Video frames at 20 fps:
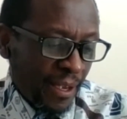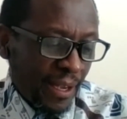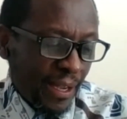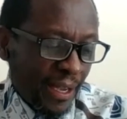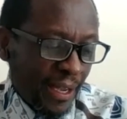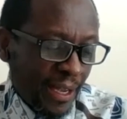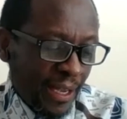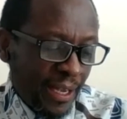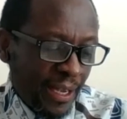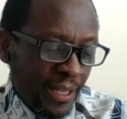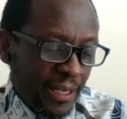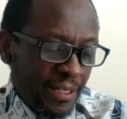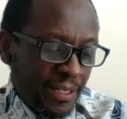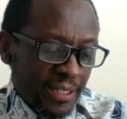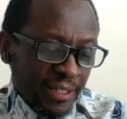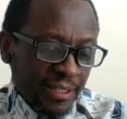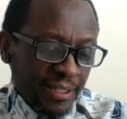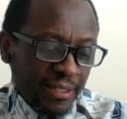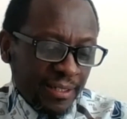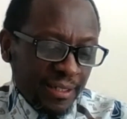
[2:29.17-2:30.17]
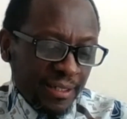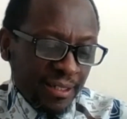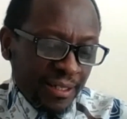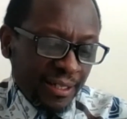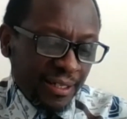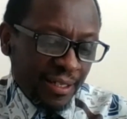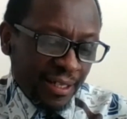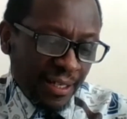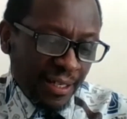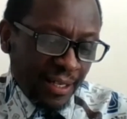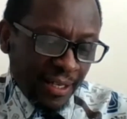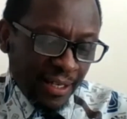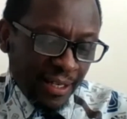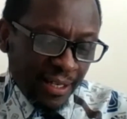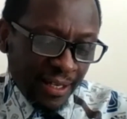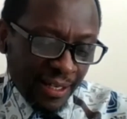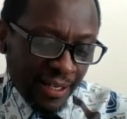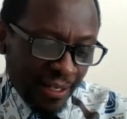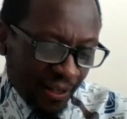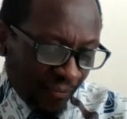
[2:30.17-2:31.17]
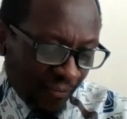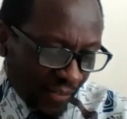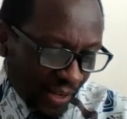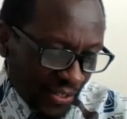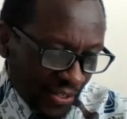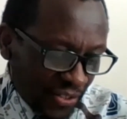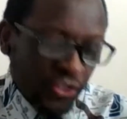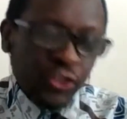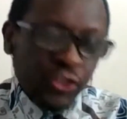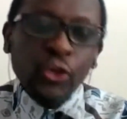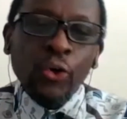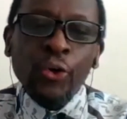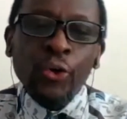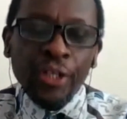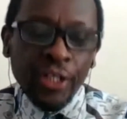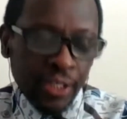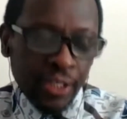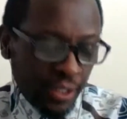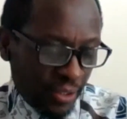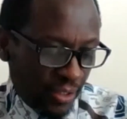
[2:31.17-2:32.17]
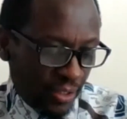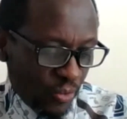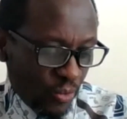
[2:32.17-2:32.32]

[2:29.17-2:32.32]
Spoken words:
And in the first story,